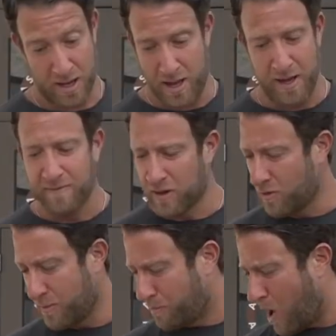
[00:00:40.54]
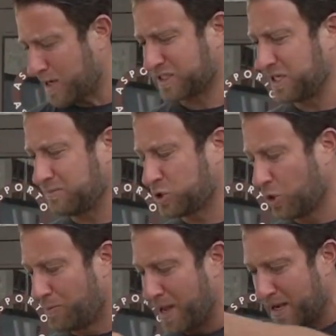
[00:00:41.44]
Even though the box seems
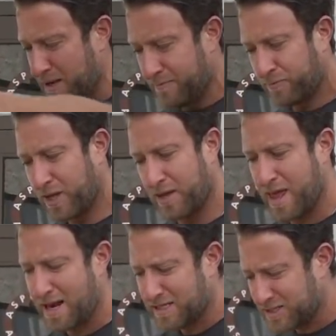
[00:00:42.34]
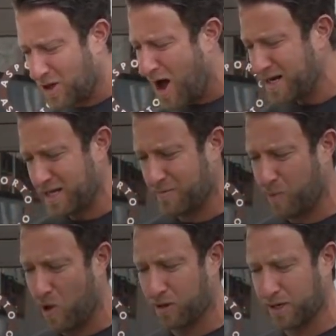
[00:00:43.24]
too big, and that is not
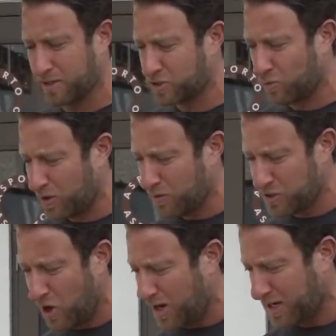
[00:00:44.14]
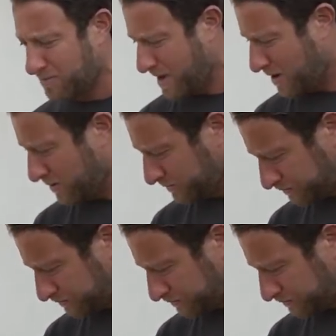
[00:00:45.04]
Neapolitan. So what are we talking about?